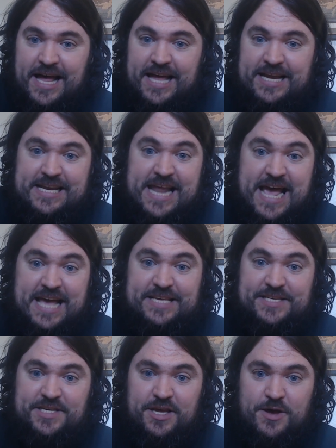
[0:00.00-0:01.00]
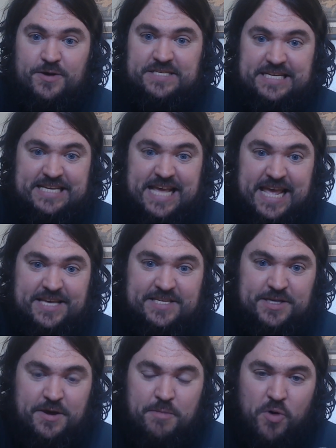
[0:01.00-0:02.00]
Nez goes and
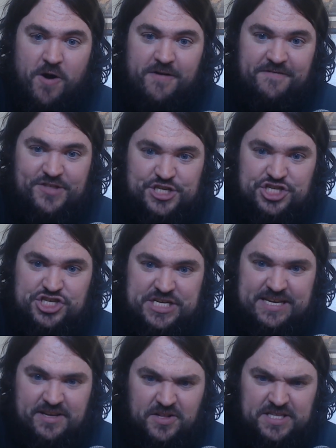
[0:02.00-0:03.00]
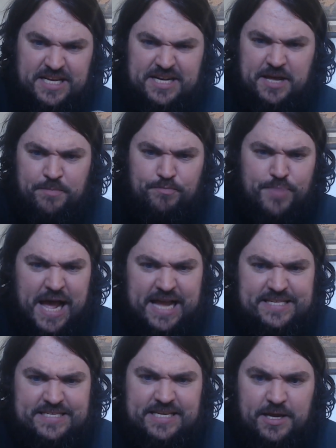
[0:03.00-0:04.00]
takes part of the shield and
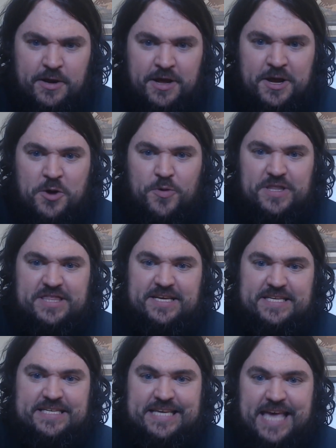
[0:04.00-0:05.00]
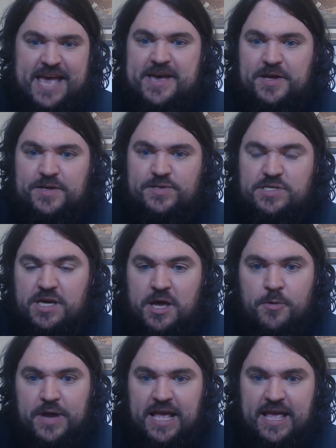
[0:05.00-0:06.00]
combines it with the scales to
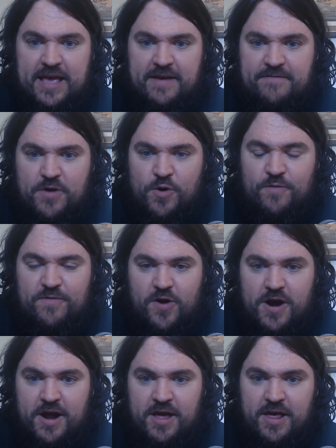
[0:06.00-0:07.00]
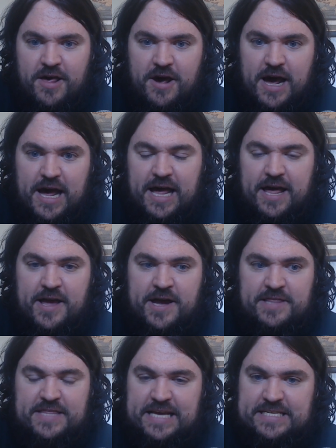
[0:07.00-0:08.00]
go and give over
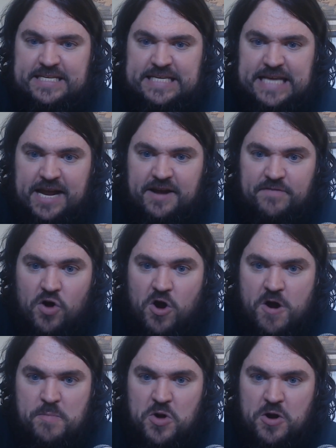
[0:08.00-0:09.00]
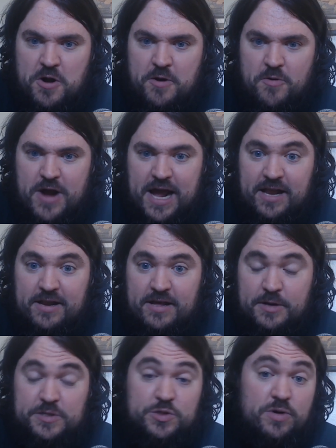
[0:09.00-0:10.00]
that set of armor, right?
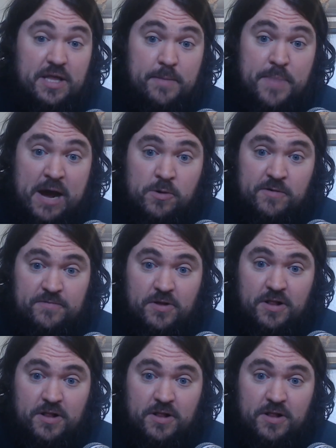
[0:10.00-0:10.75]
It was really powerful.